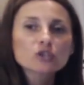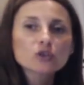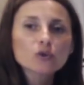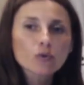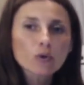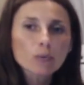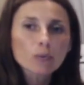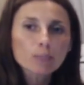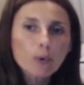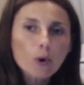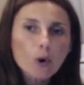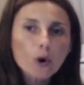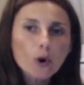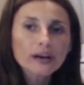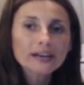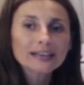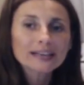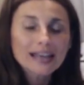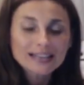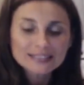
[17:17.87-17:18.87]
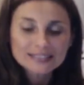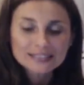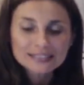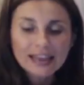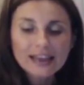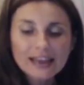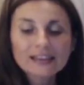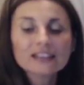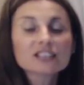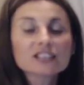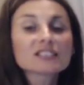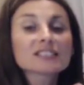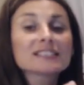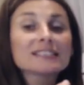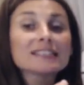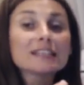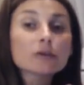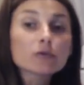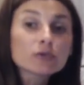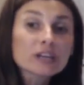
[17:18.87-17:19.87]
zero point and stainless
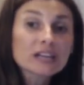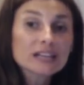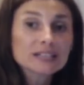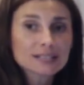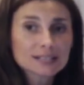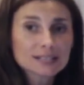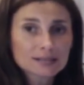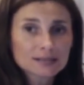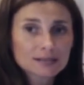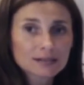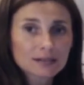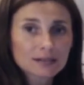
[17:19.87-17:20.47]
stillness.